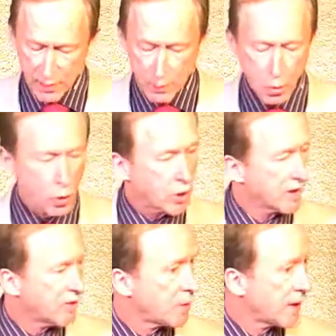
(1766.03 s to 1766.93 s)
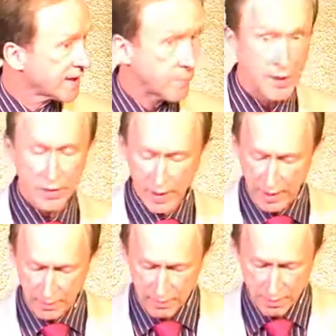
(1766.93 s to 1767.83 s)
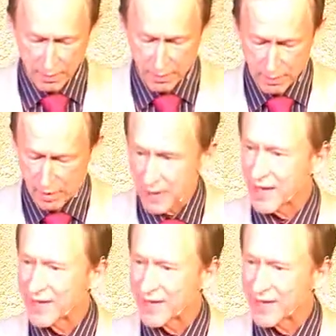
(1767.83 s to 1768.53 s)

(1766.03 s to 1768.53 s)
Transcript: portal of possibility to me